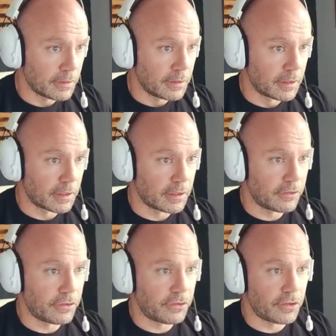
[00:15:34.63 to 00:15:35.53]
Now
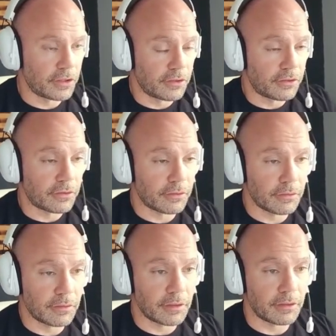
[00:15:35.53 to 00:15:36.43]
this is just,
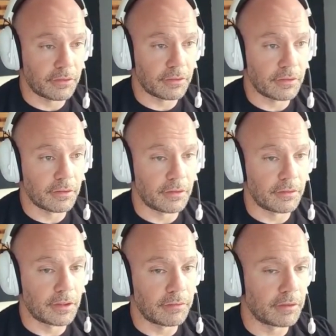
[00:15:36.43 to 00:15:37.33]

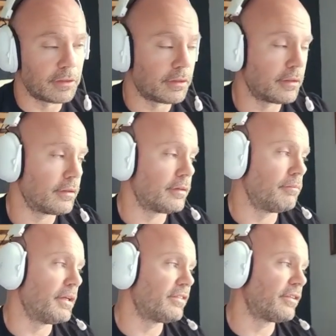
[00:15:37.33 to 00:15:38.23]
don't ever
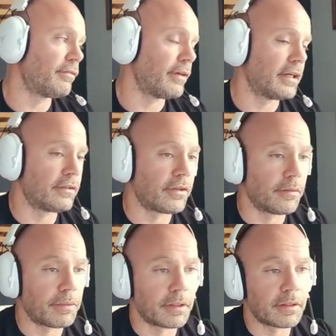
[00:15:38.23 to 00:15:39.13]
mystify
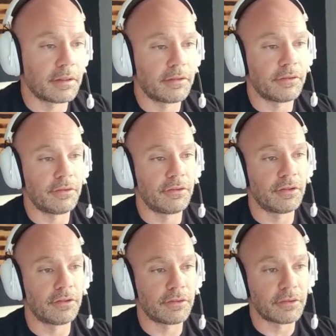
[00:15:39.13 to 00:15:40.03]
something. This is
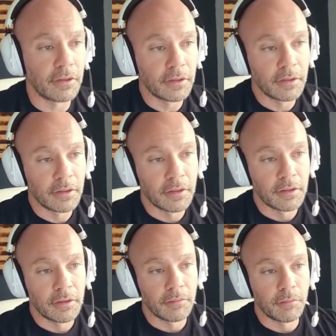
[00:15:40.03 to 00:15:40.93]
just
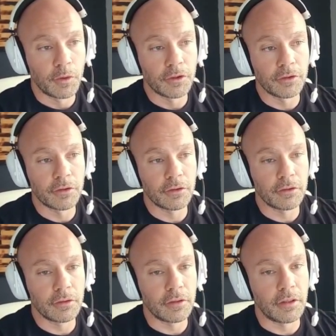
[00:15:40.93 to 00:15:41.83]
more
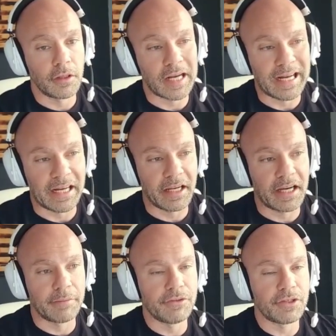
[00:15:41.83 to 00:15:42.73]
odd
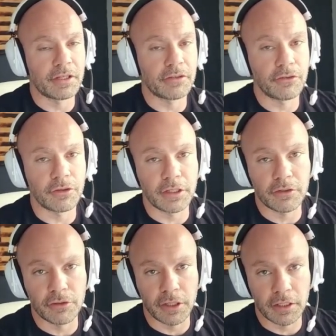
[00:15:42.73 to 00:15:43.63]
object strength
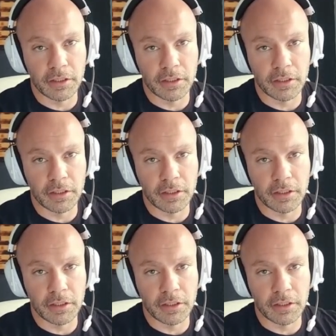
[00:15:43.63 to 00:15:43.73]
training.